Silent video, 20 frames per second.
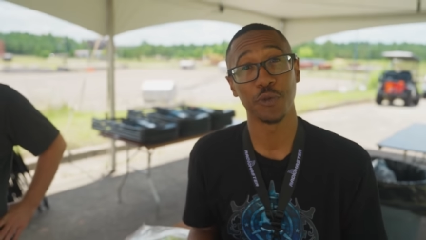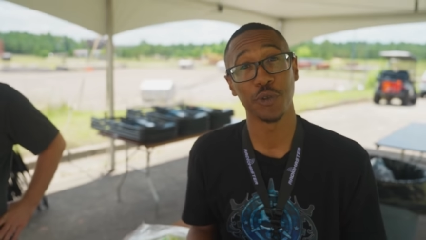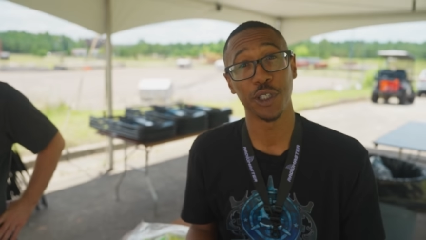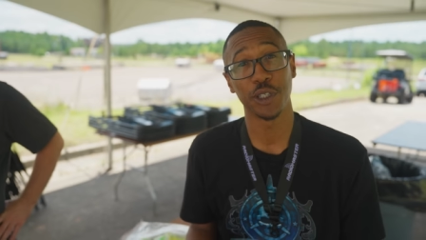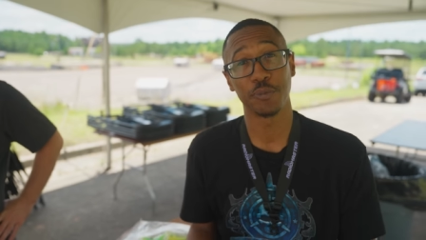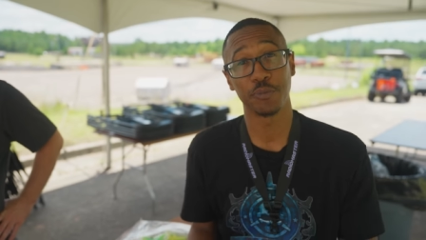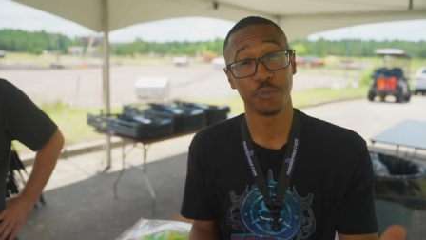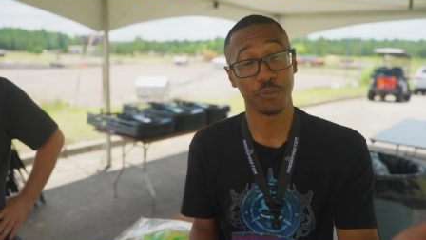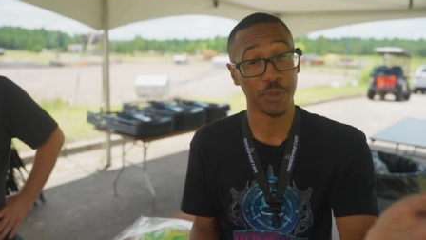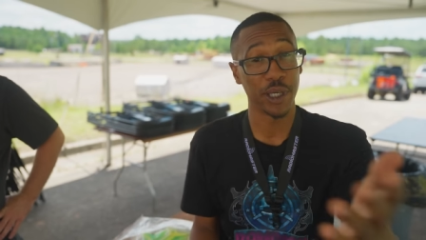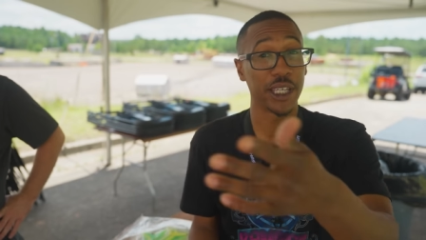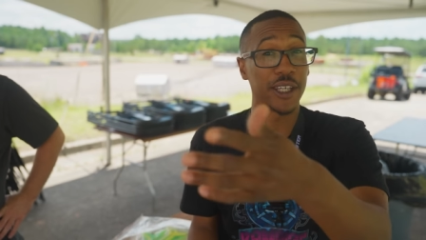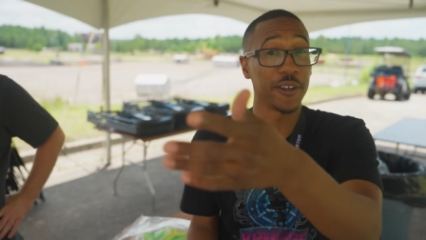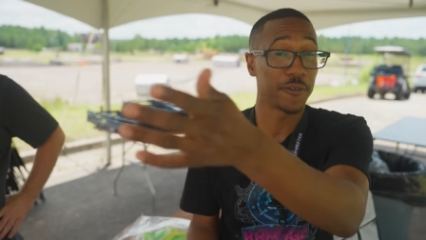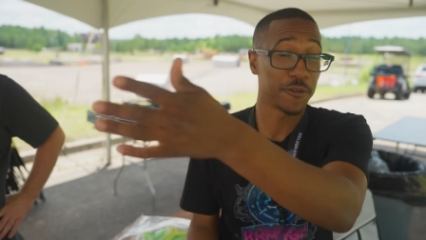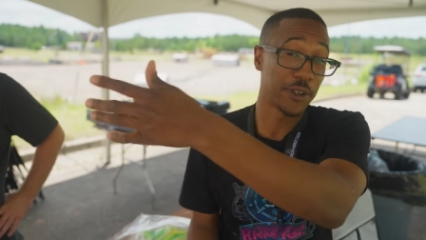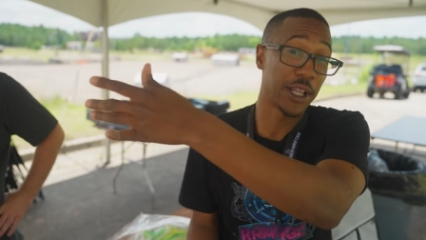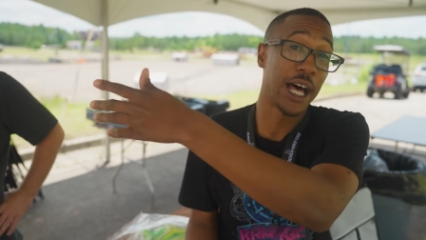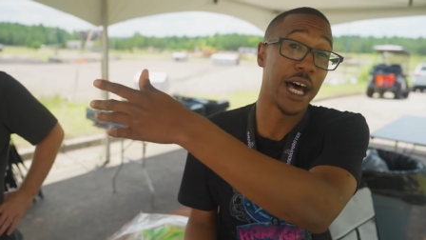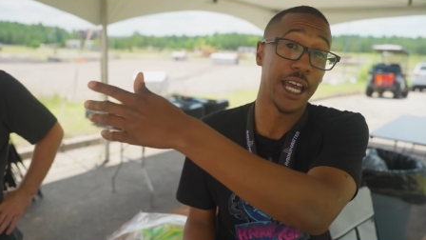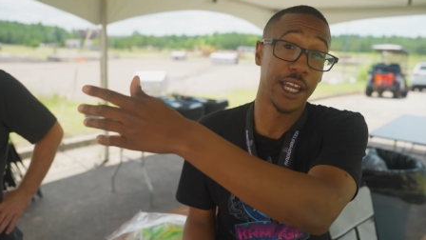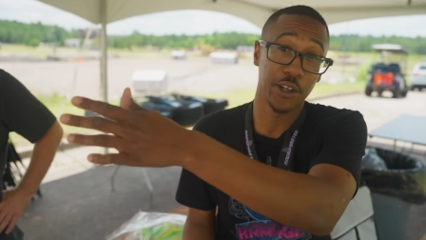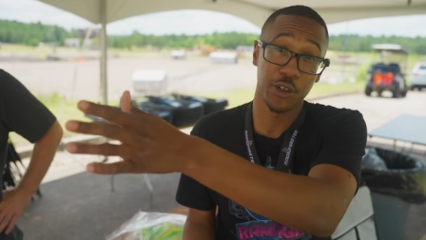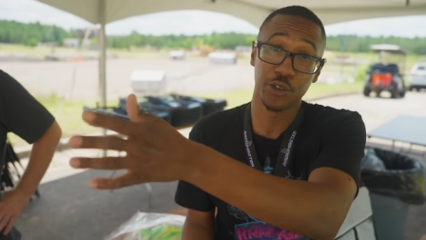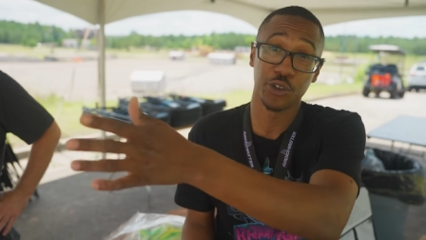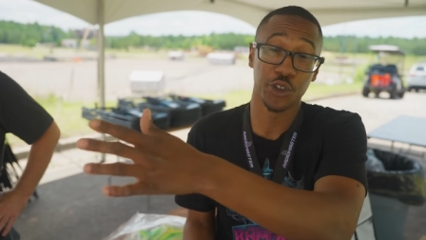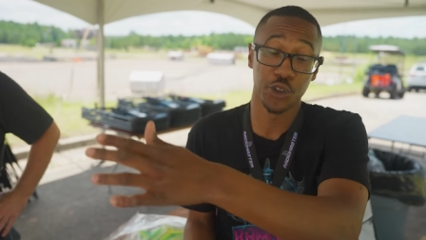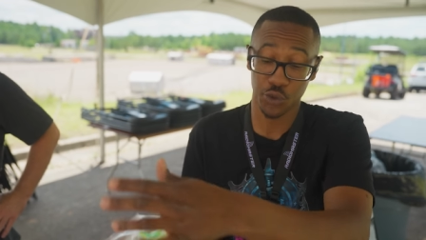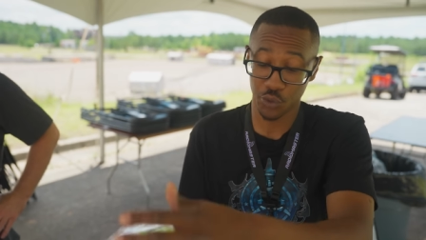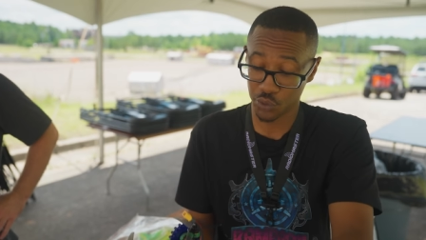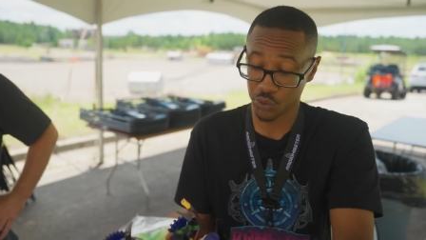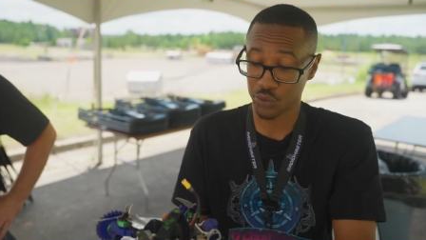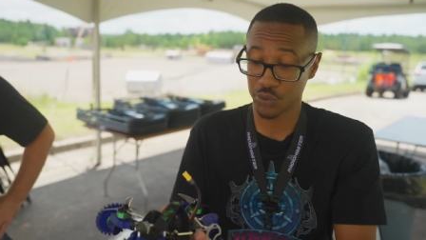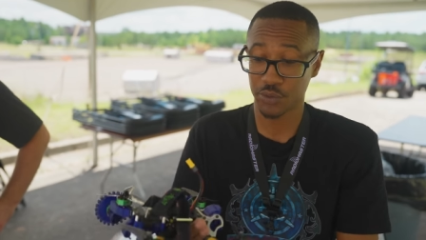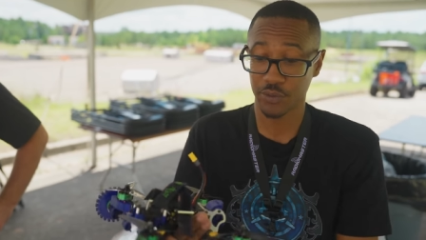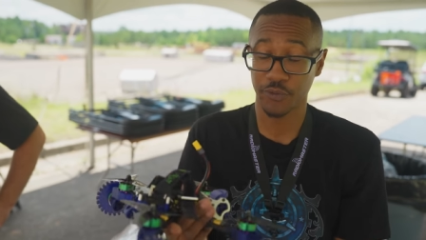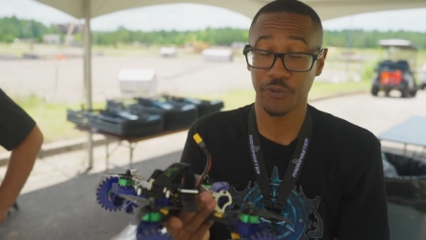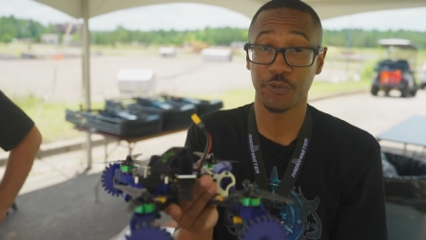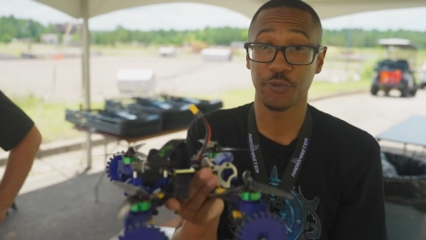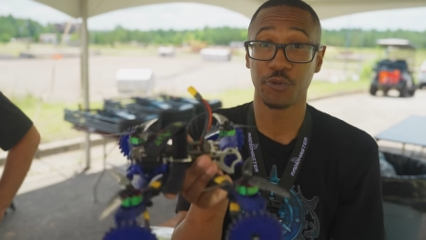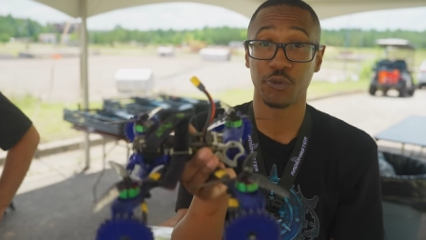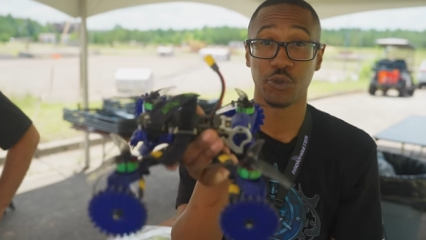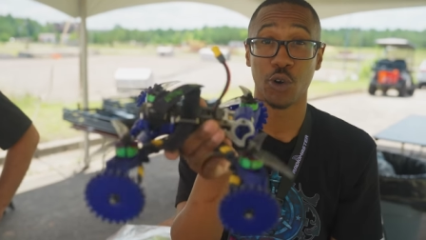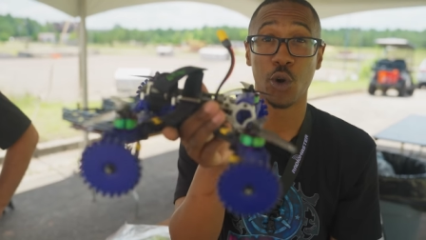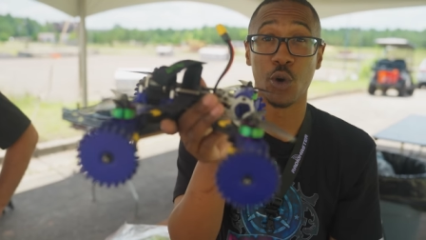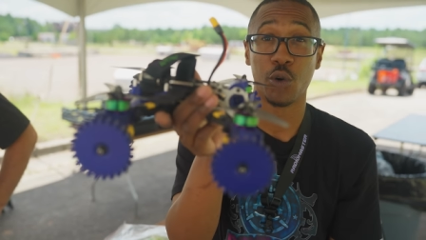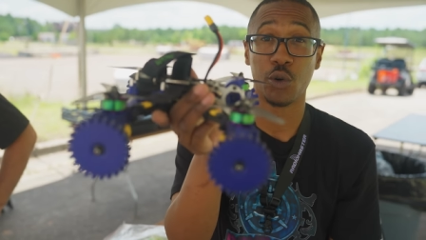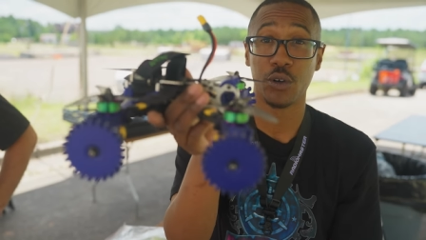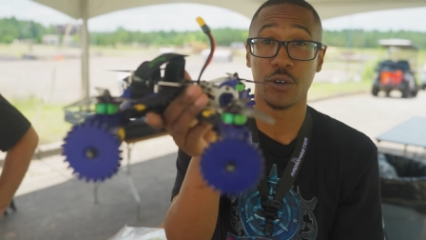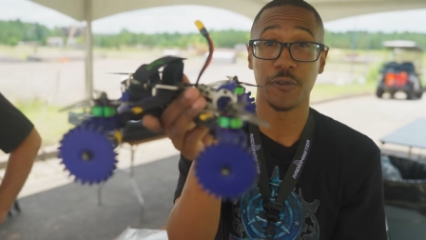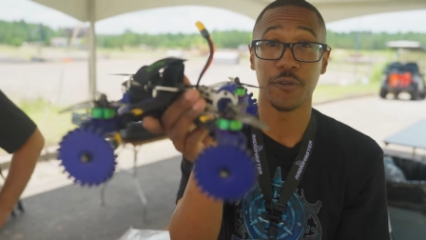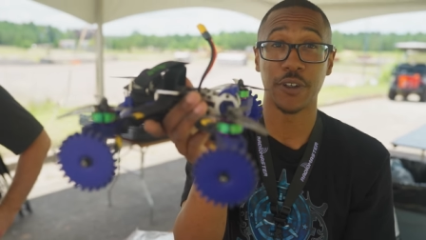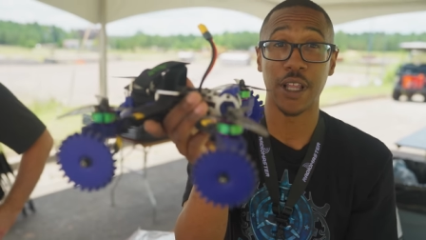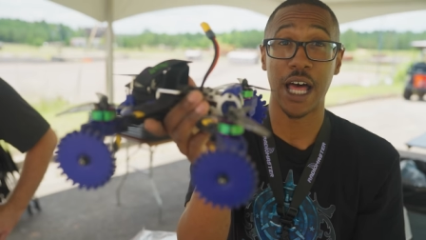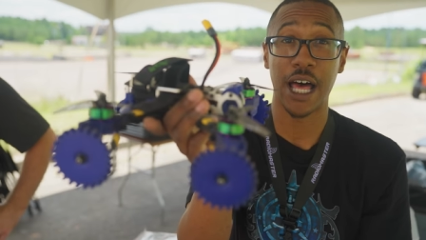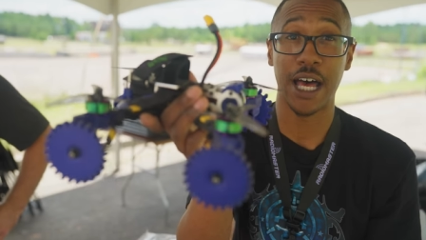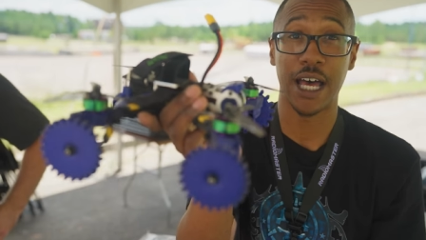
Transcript: we make it fly or do roll, fly.